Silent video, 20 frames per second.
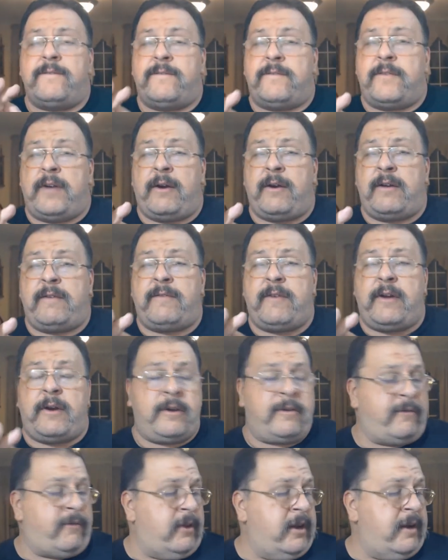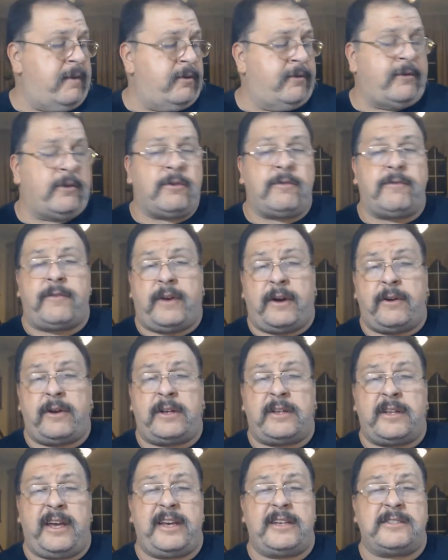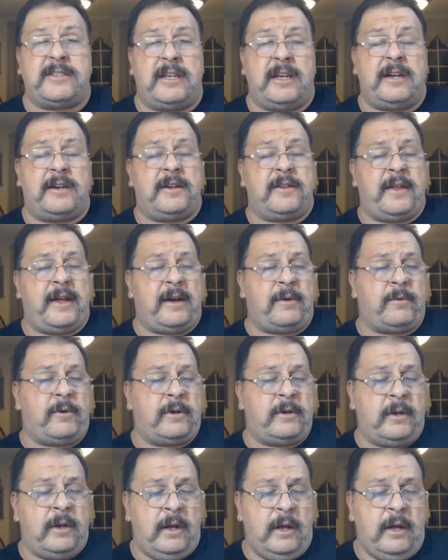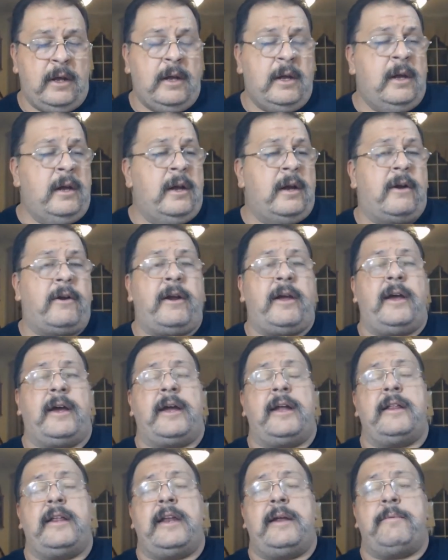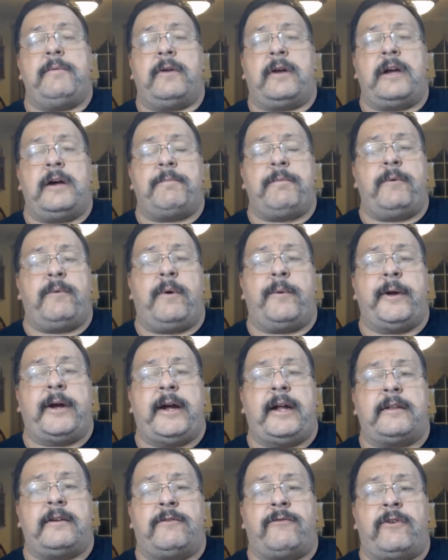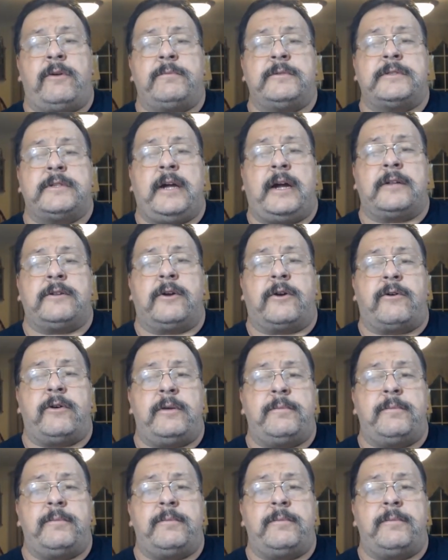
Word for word: Very, very flavorful. Very tasty under that one. All right, again, the name of the company where we got this from is Doctor